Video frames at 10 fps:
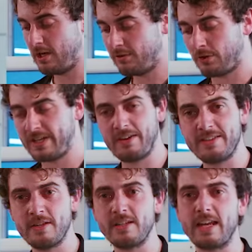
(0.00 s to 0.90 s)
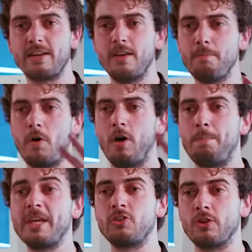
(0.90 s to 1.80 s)
So here it's not like
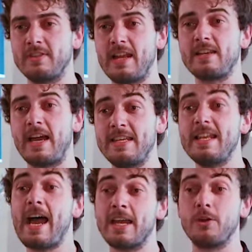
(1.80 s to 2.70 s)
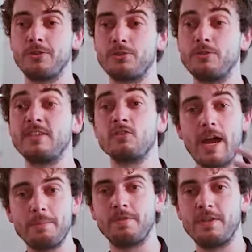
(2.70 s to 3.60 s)
pictures, it's like I need icons to
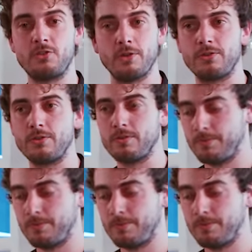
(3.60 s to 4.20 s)
describe the features.